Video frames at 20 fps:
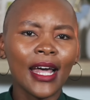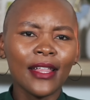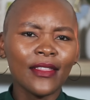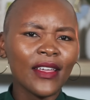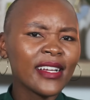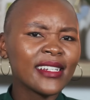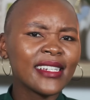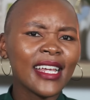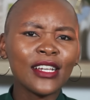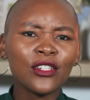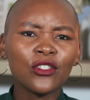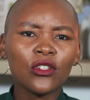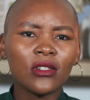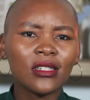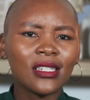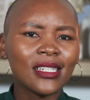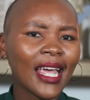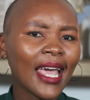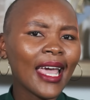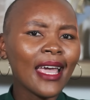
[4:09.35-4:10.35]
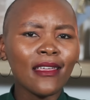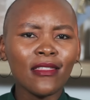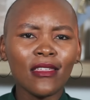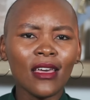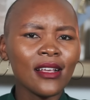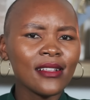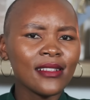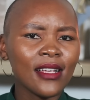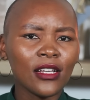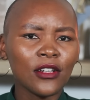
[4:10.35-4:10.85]
They tend to take
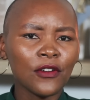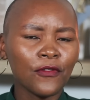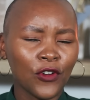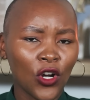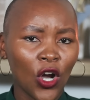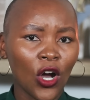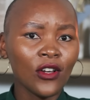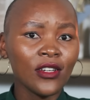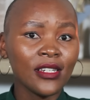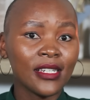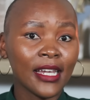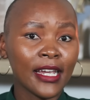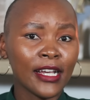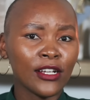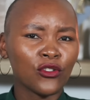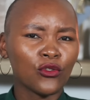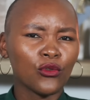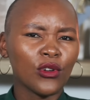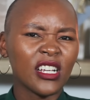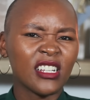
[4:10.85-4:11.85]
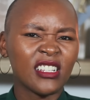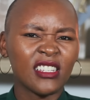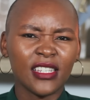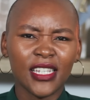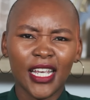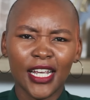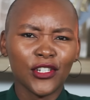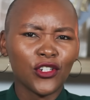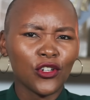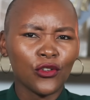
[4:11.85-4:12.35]
things out of context to
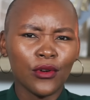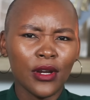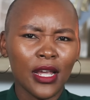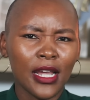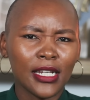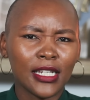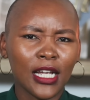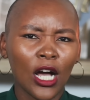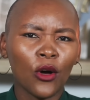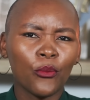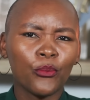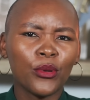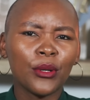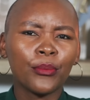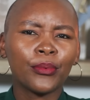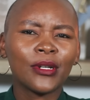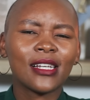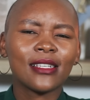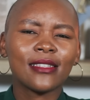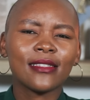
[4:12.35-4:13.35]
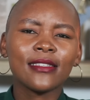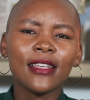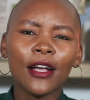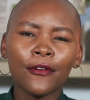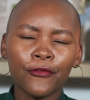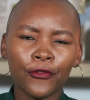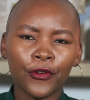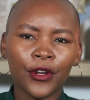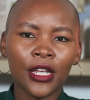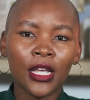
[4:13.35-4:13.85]
exaggerate how people are
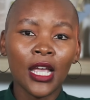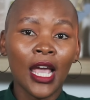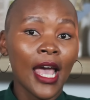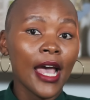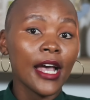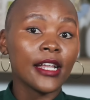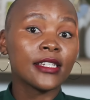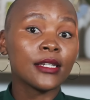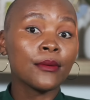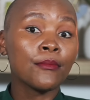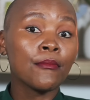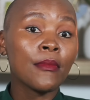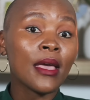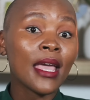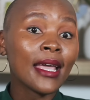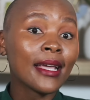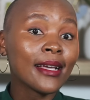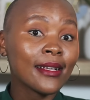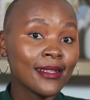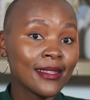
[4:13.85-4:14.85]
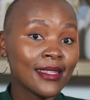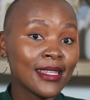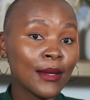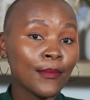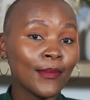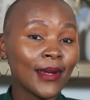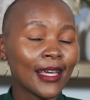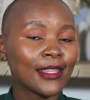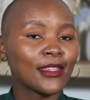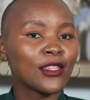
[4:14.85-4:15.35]
suffering and to make it
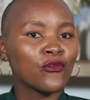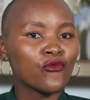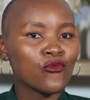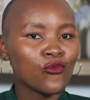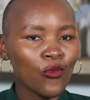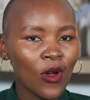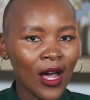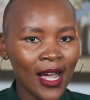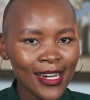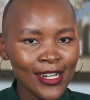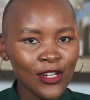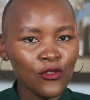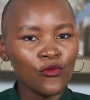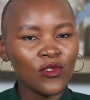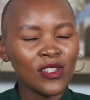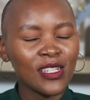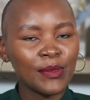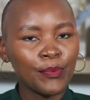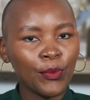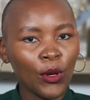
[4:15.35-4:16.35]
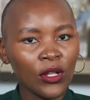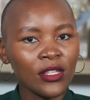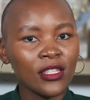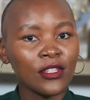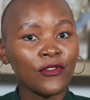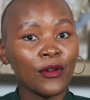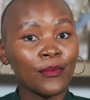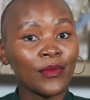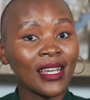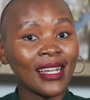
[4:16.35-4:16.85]
seem like the right response
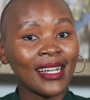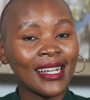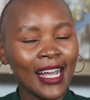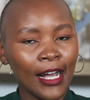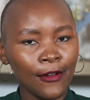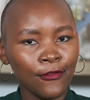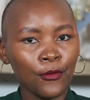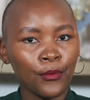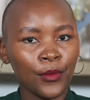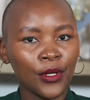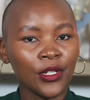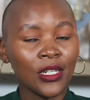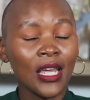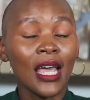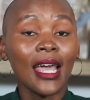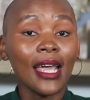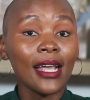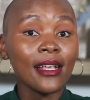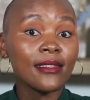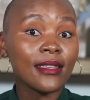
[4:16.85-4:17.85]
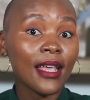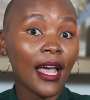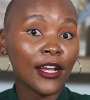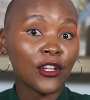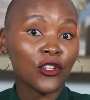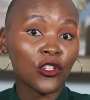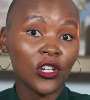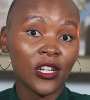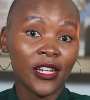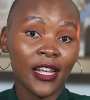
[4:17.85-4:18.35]
from the government is
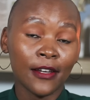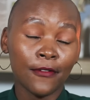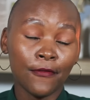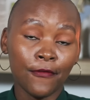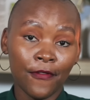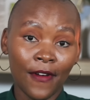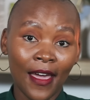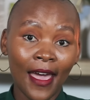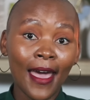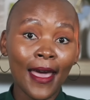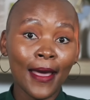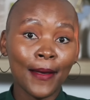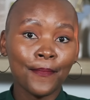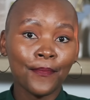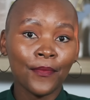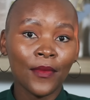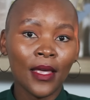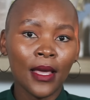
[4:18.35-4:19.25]
actually unfair.